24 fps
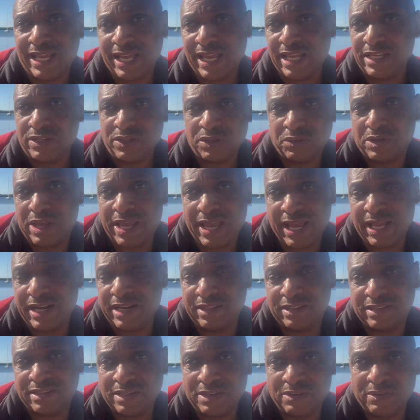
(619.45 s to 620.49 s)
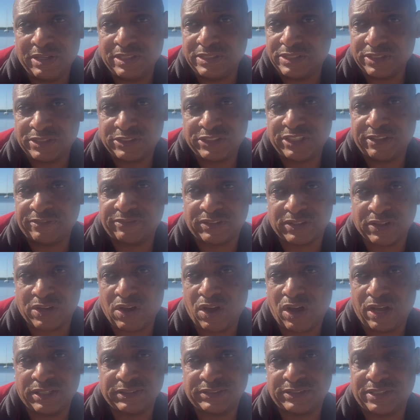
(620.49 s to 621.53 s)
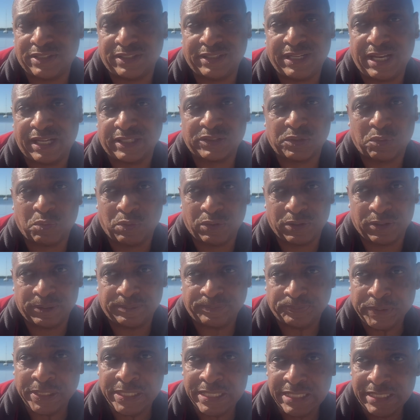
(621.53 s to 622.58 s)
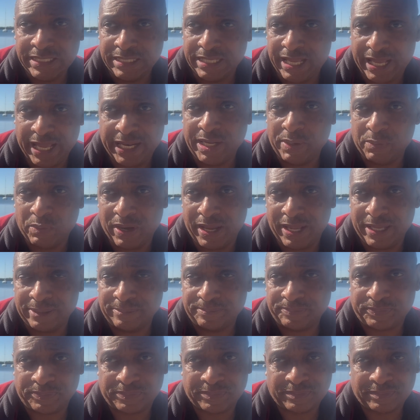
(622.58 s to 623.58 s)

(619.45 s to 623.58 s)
And you can, in theory, just shift the cost to the next quarter anyway,